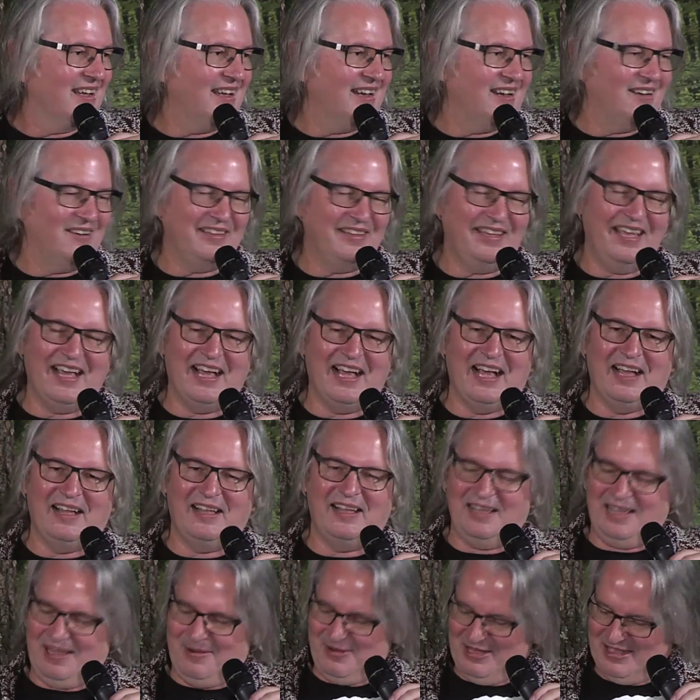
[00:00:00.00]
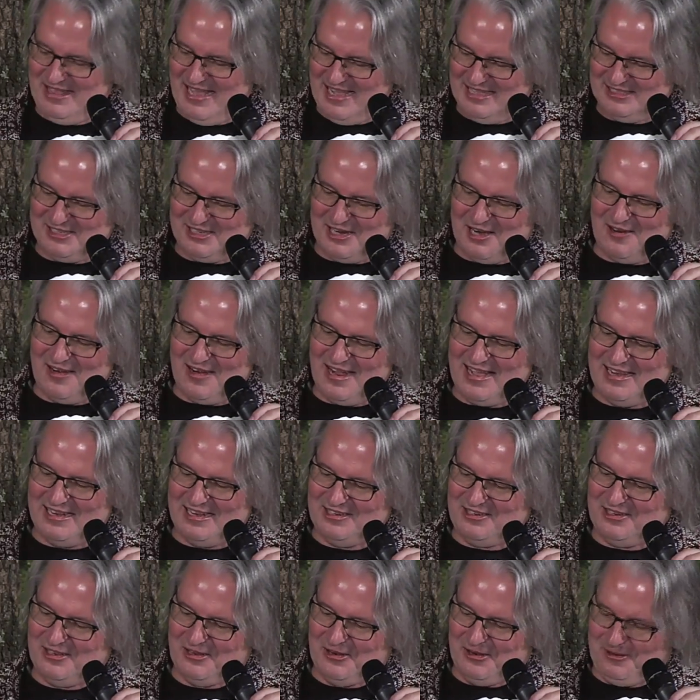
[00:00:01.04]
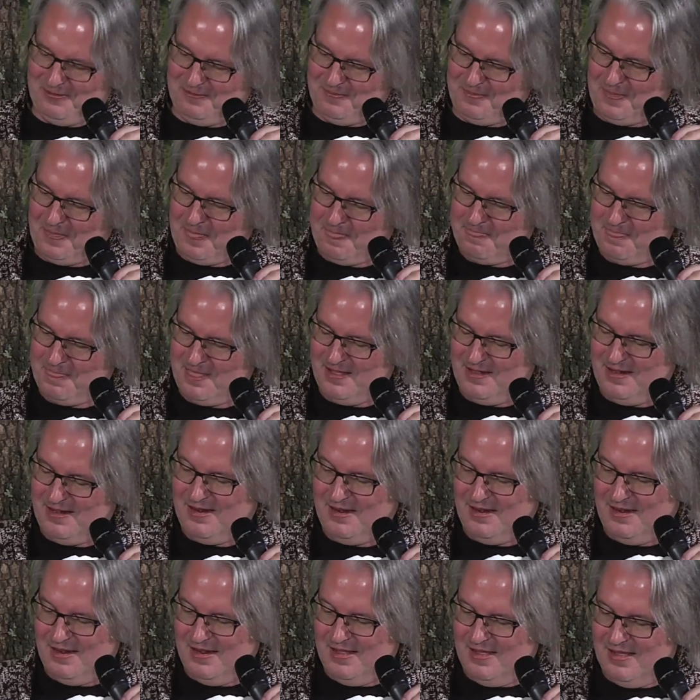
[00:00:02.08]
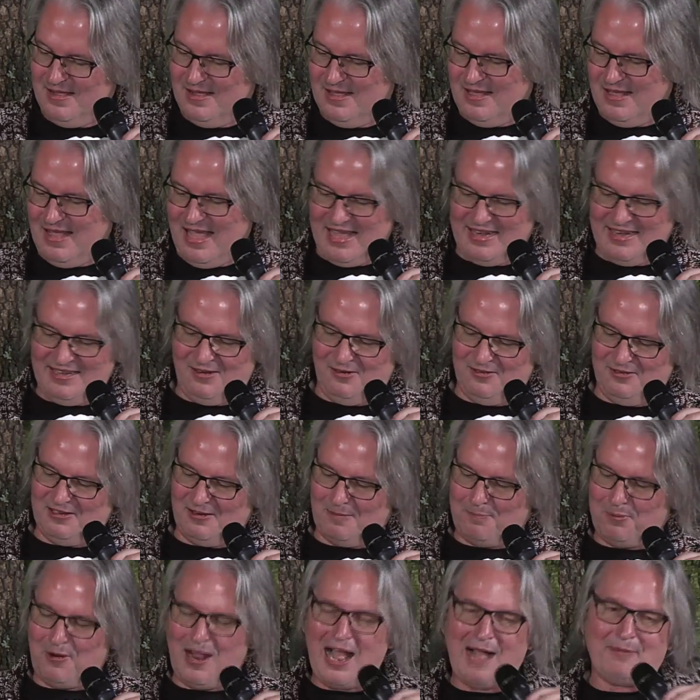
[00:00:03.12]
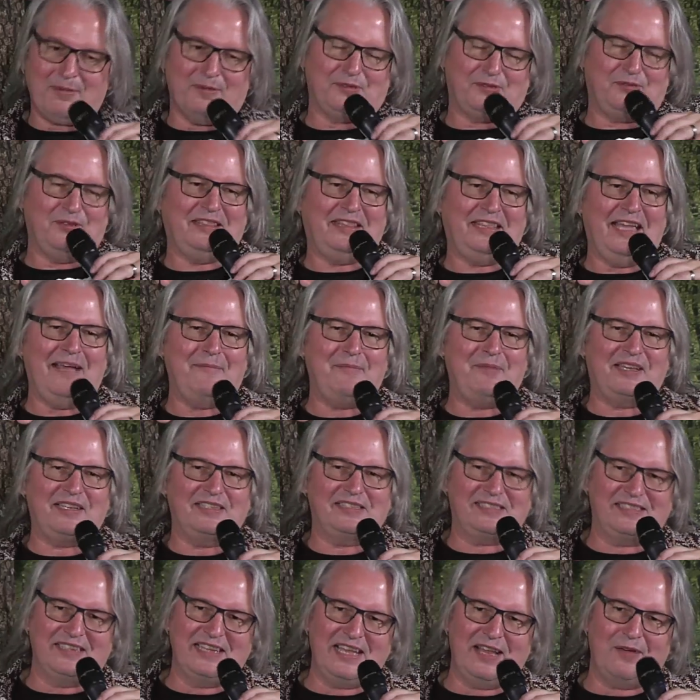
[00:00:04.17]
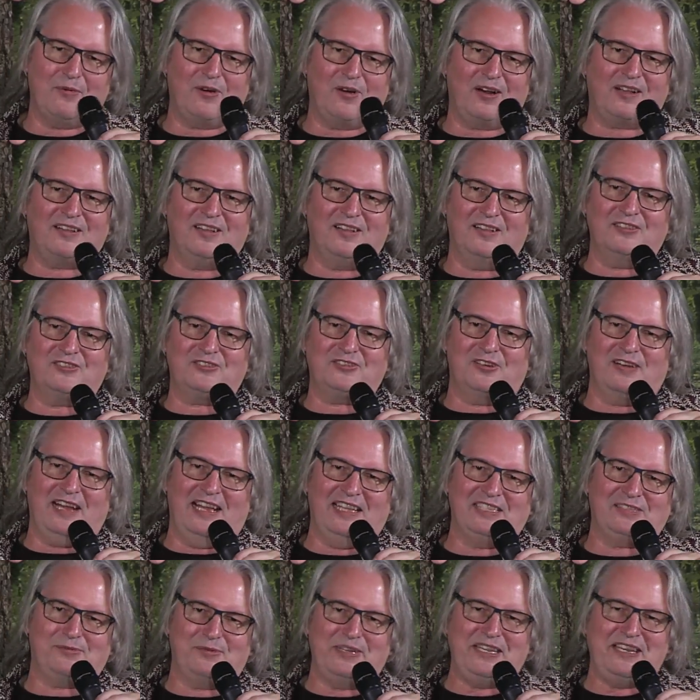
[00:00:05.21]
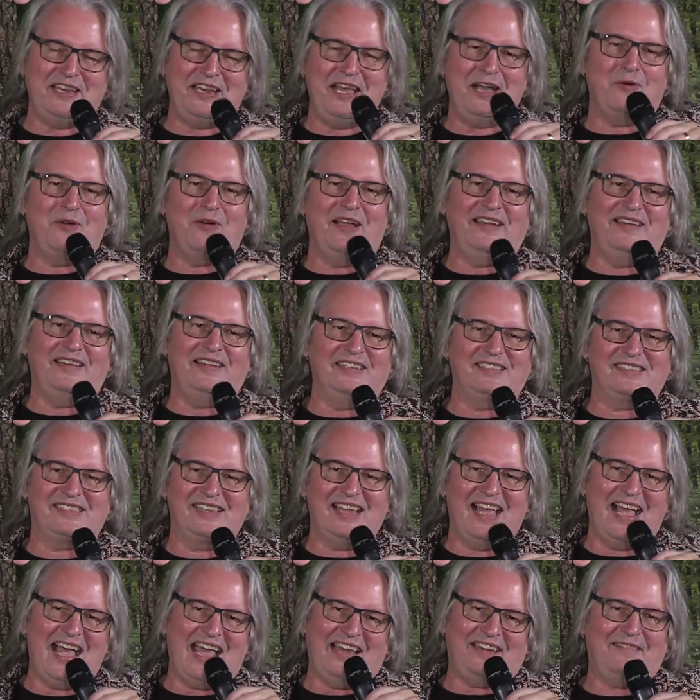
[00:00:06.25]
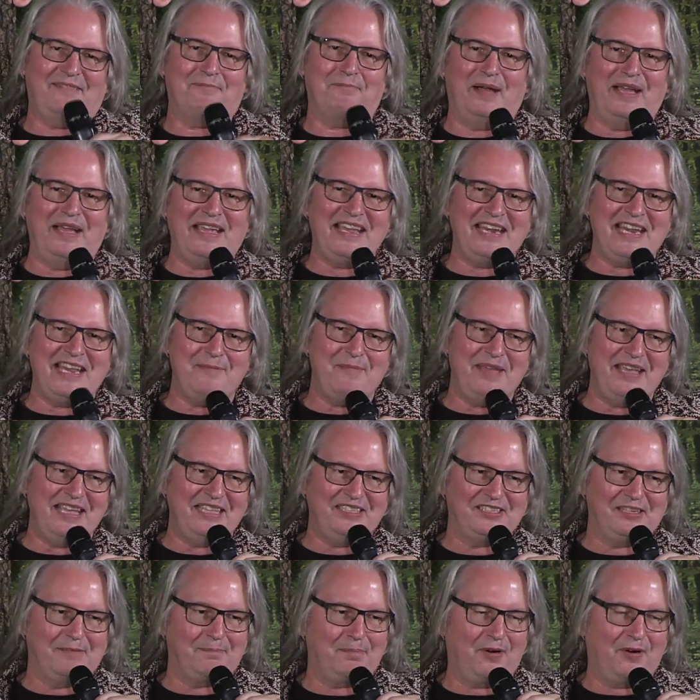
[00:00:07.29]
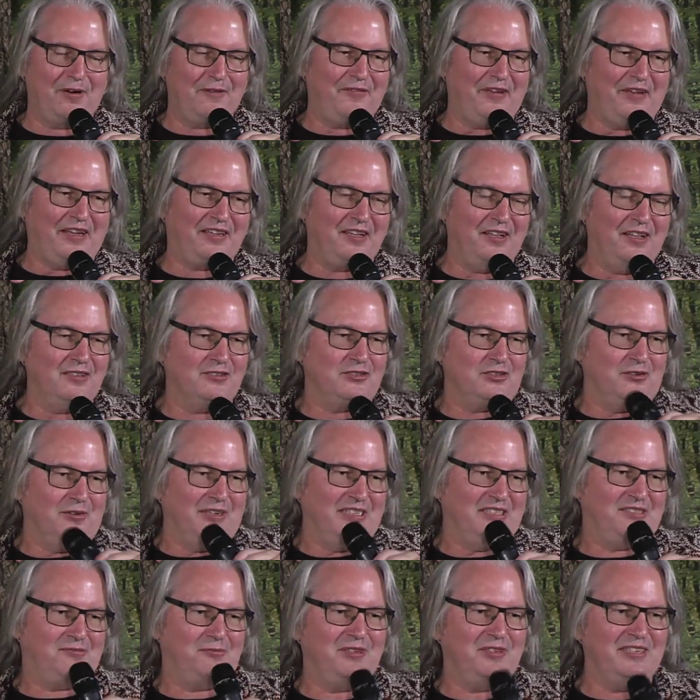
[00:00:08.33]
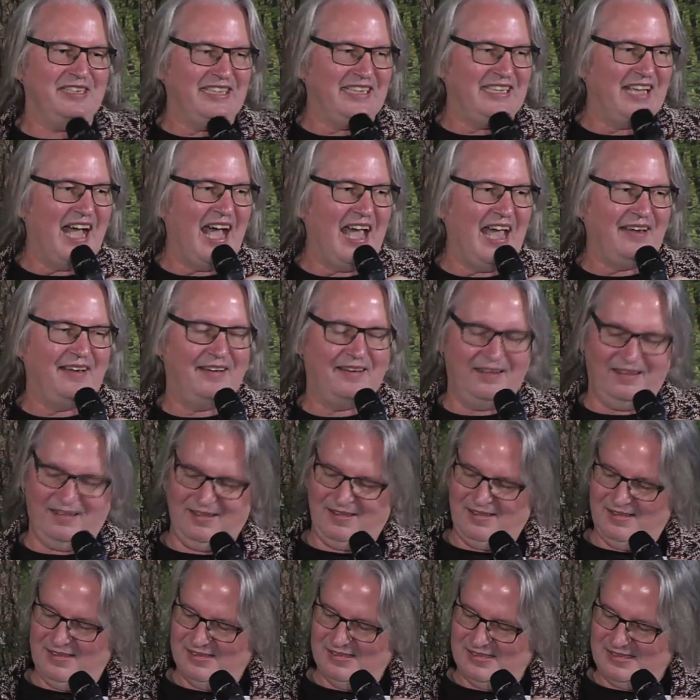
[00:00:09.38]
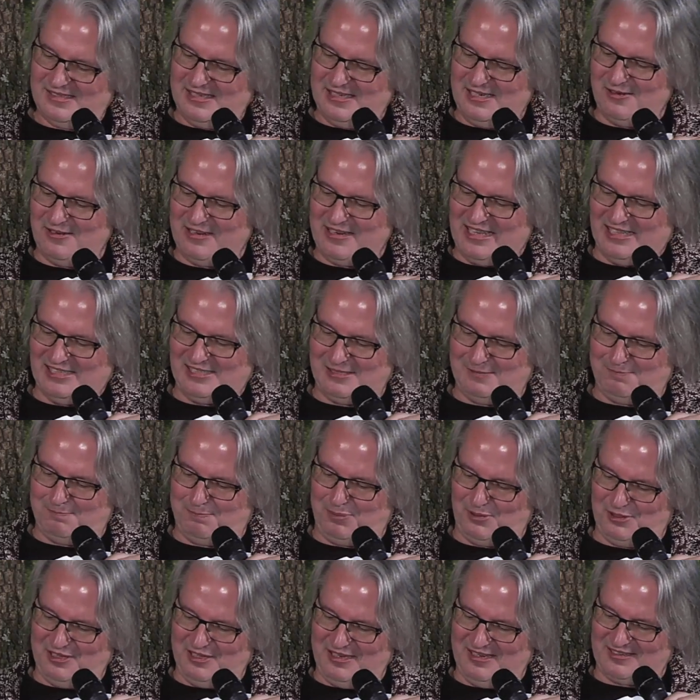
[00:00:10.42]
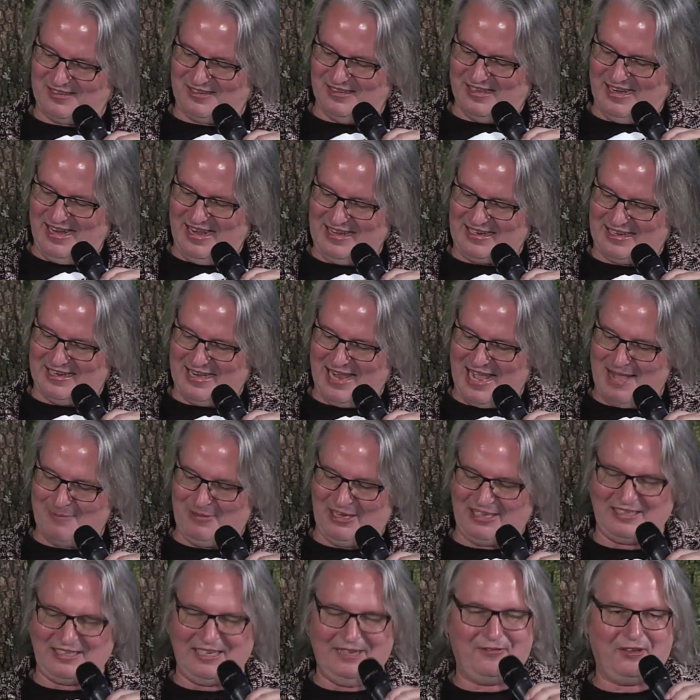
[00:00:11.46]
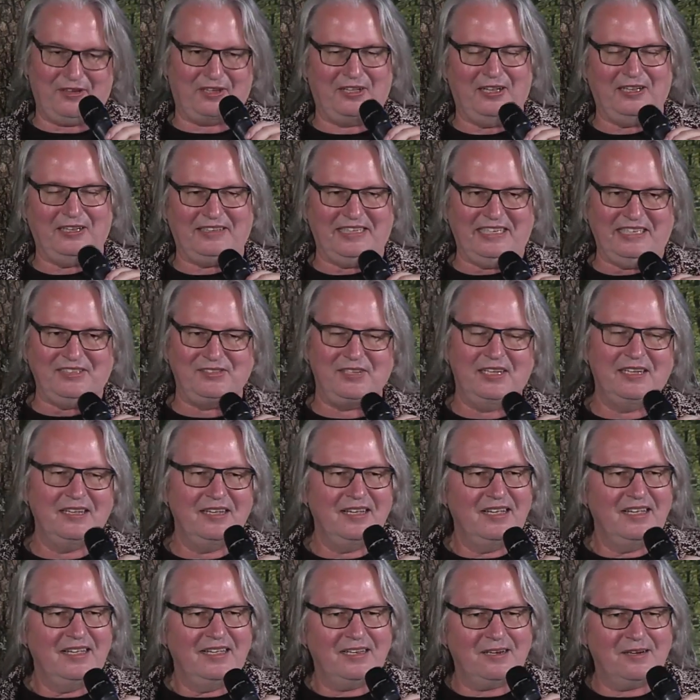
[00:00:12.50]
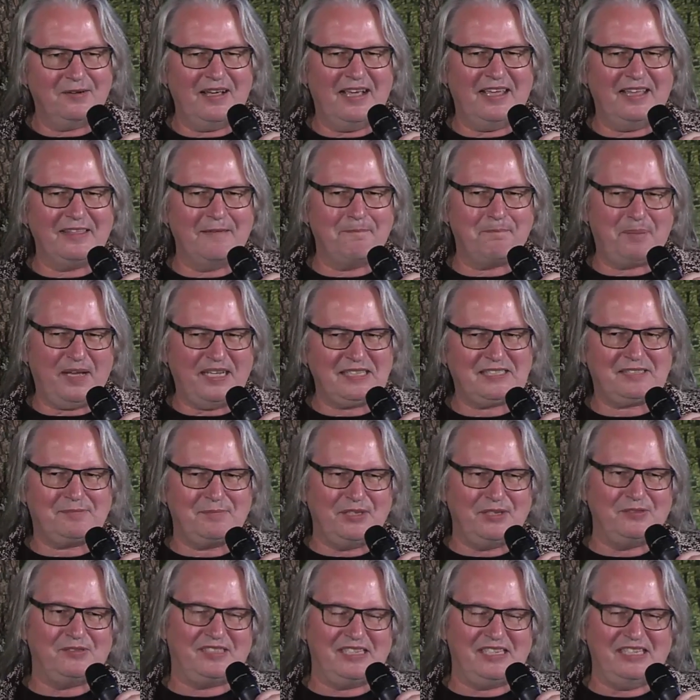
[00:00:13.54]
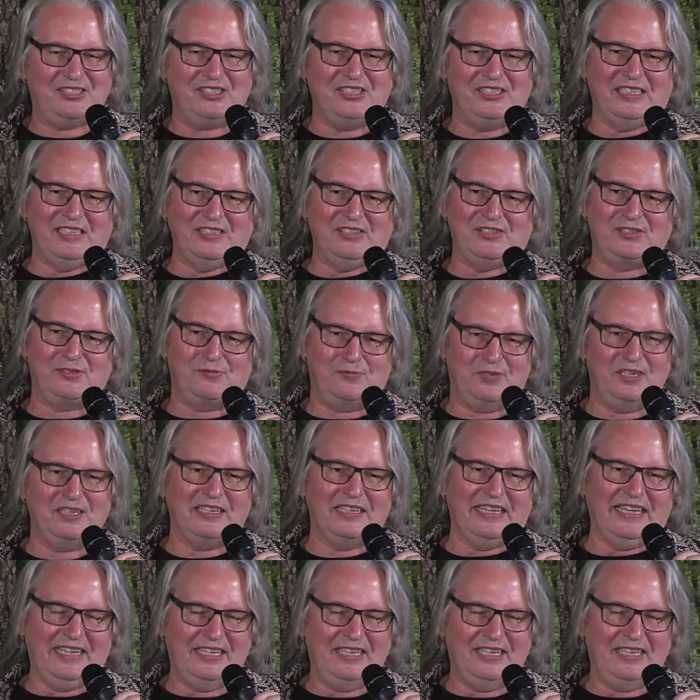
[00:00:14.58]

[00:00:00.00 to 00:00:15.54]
Oh, yeah. I mean, that's our attitude. And no, there are problems with that because network culture as we know it is not by any means a perfect culture. It's really got serious political and economic difficulties. And the best musicians, really,